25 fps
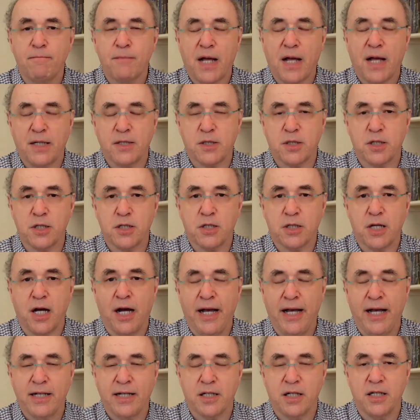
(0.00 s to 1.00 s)
and
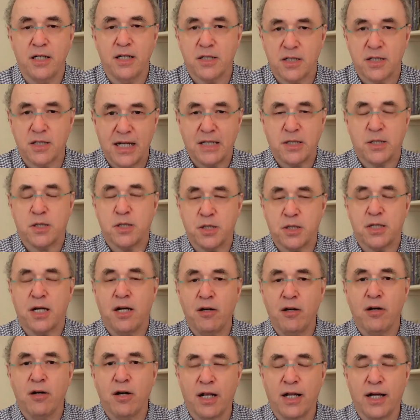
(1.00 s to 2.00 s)
society is
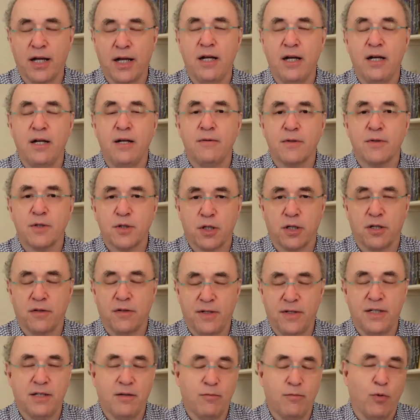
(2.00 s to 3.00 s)
necessarily sort of
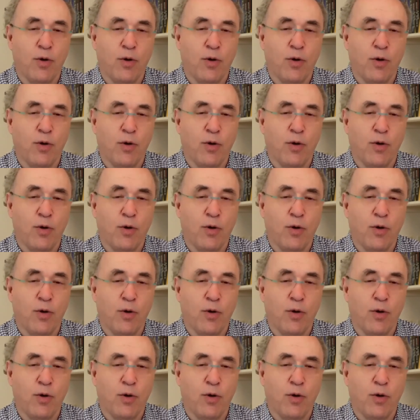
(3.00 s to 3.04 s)
in,